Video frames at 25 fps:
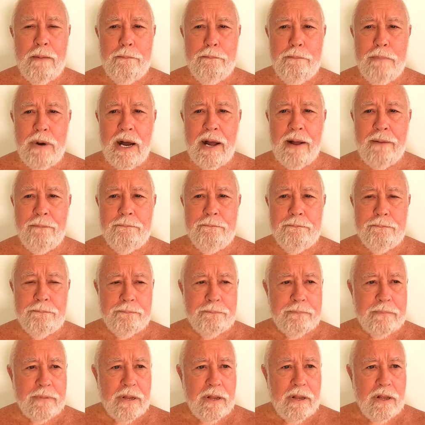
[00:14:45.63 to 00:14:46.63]
But
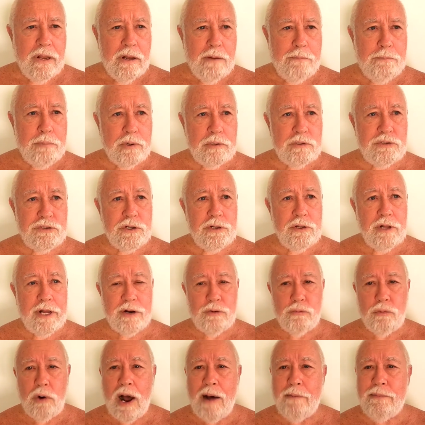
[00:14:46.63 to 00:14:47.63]
a person like
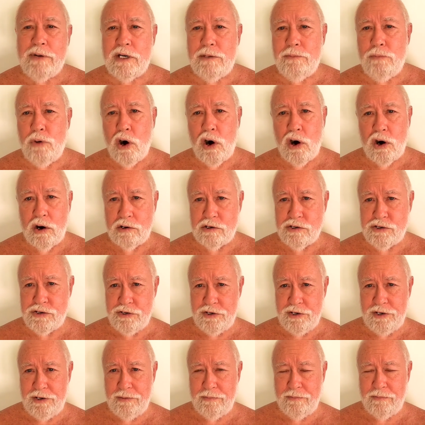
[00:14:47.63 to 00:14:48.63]
Ramana
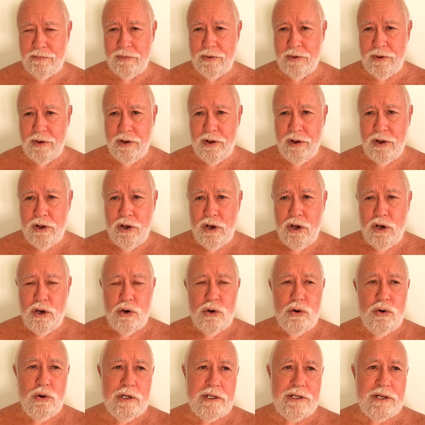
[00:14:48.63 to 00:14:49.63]
Maharshi,
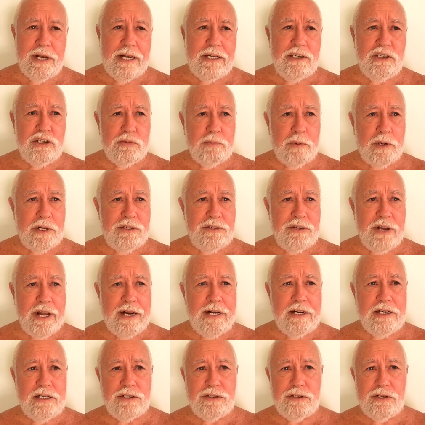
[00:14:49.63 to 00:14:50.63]
who attained
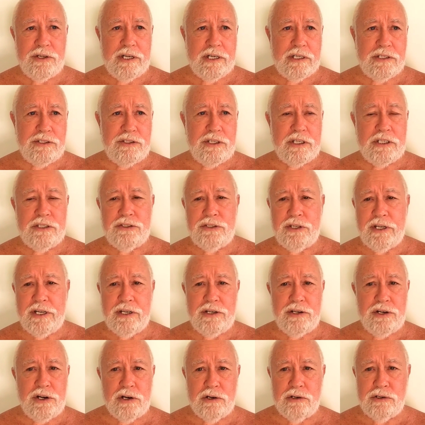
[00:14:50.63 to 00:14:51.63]
spontaneously at
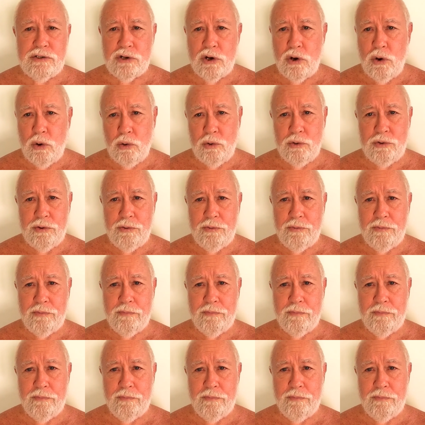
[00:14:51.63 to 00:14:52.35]
16 years old,